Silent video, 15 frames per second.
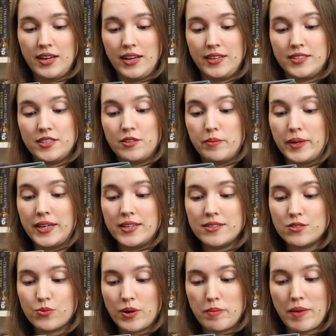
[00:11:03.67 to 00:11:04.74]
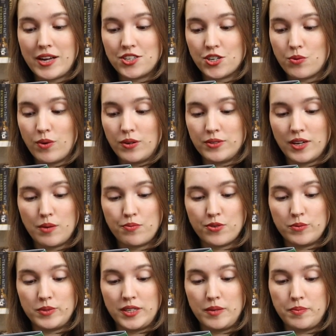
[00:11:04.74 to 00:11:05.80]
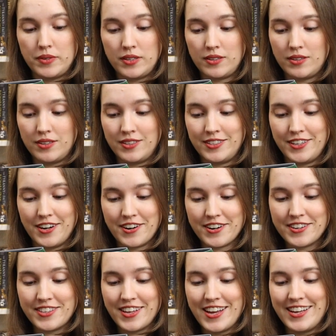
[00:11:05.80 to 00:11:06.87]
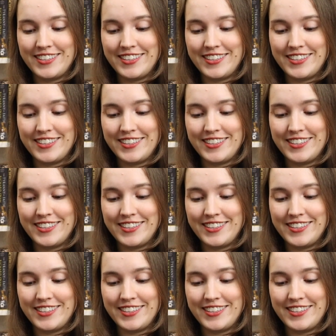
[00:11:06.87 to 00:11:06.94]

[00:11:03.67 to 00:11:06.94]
In the dominions where magic welled up from deep in the earth,